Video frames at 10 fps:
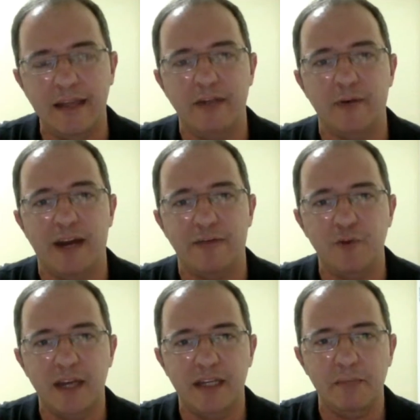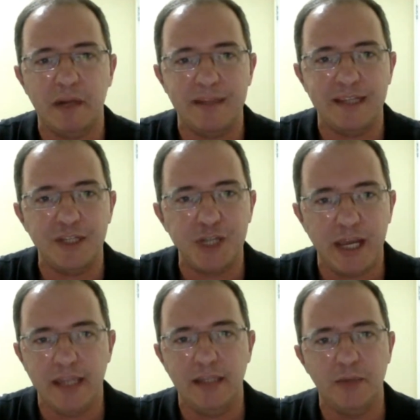graph. You can implement a
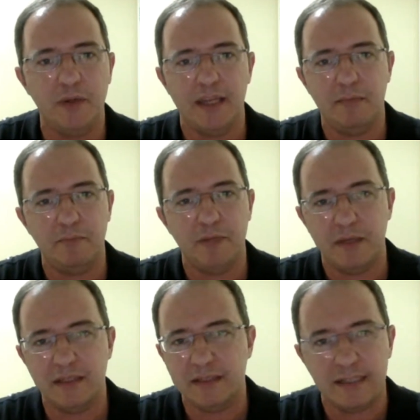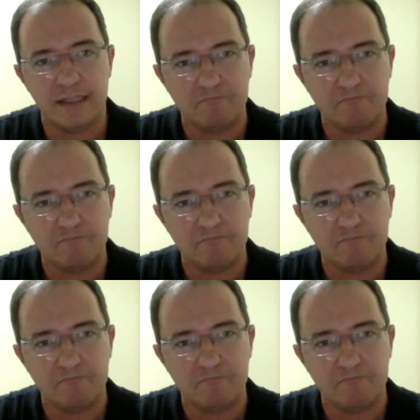chain. You can implement a